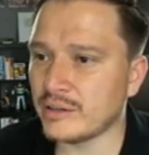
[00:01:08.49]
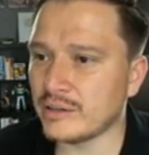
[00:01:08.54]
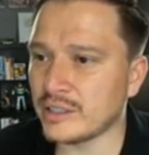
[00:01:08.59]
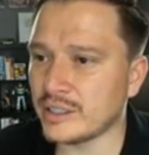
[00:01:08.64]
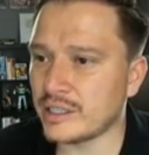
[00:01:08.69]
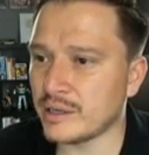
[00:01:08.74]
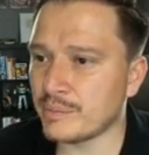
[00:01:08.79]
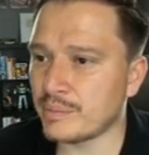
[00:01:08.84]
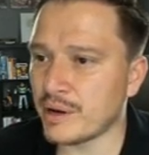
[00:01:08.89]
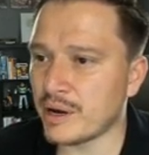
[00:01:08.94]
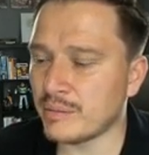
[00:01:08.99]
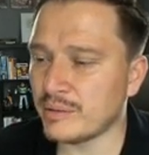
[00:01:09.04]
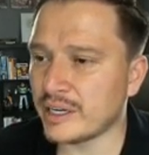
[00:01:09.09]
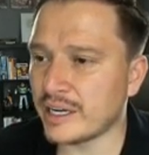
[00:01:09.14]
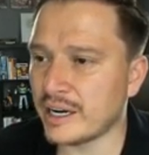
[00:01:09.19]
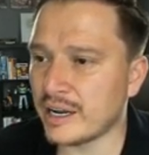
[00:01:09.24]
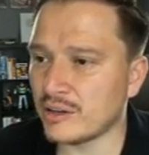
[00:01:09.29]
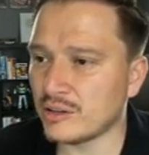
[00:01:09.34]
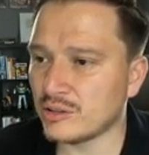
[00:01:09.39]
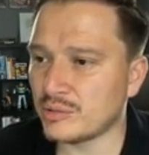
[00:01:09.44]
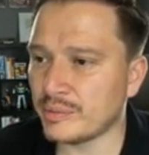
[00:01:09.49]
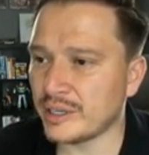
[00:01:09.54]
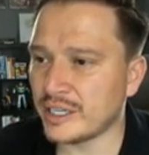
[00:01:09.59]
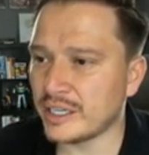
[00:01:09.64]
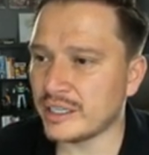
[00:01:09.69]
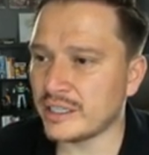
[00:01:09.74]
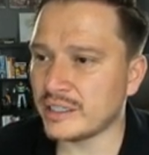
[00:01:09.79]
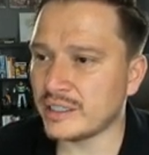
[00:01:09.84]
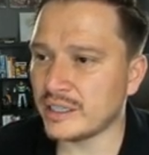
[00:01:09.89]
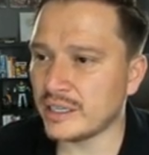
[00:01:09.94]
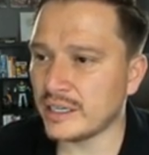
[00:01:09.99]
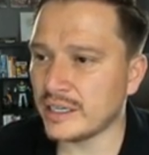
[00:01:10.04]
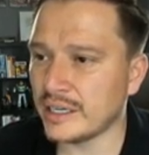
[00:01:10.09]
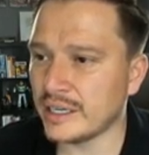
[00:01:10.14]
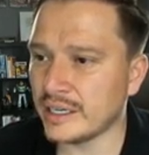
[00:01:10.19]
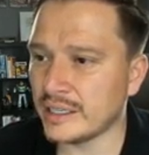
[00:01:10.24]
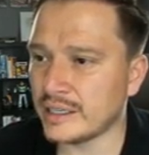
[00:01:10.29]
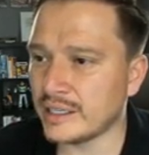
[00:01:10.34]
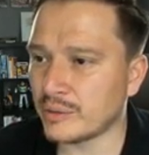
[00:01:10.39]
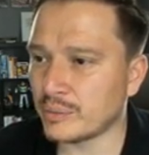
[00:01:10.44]
The only thing public announcement in
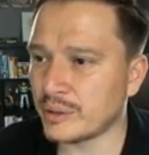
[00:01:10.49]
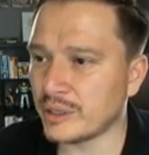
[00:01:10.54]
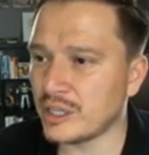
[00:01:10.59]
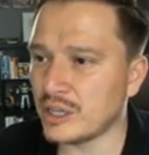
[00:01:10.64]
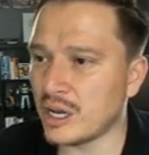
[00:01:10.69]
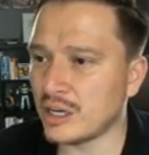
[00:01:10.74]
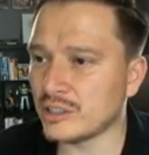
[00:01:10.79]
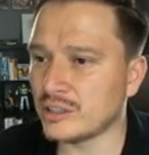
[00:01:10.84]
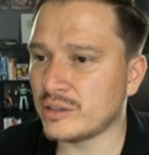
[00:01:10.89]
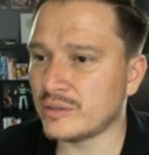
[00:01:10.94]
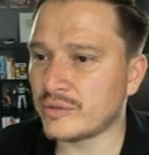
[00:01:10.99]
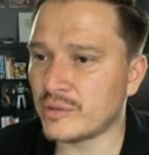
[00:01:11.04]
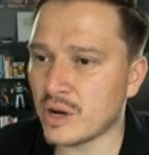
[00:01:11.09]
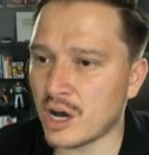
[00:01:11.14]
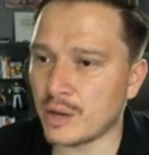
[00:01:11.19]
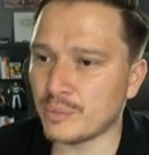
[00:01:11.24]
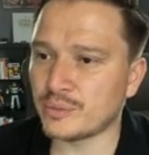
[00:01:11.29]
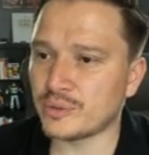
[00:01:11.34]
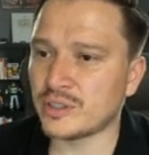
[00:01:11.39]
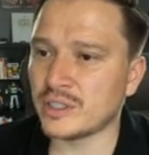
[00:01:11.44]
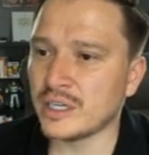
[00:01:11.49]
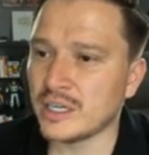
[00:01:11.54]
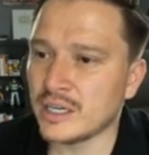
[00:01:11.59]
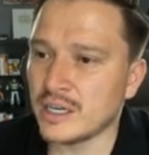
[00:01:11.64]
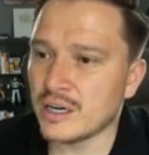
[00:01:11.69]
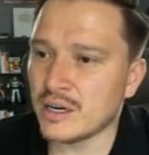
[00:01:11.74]
in the relaunch of C O T P S,